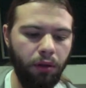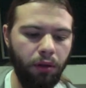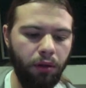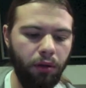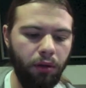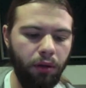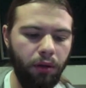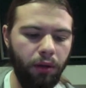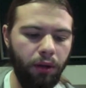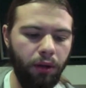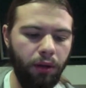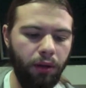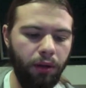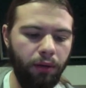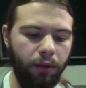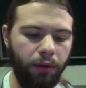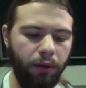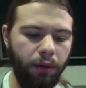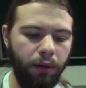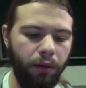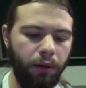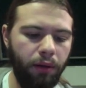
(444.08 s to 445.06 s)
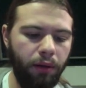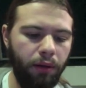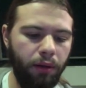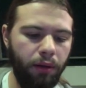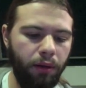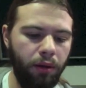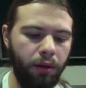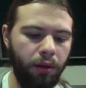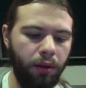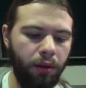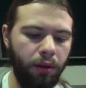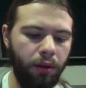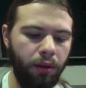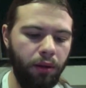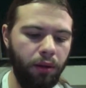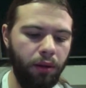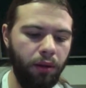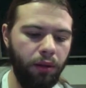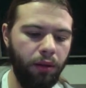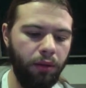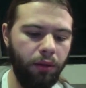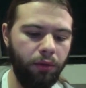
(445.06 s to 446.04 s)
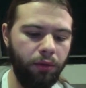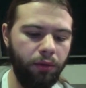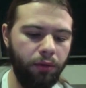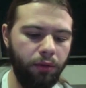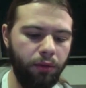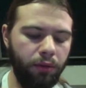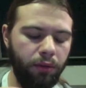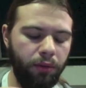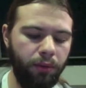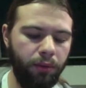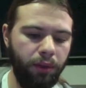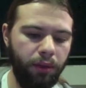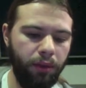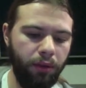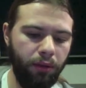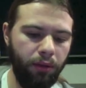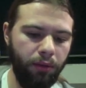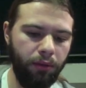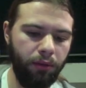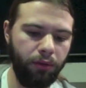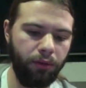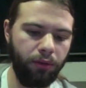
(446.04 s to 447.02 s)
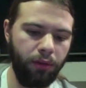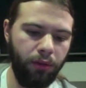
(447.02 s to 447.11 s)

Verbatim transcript: Ah, right. That was just a bit loose.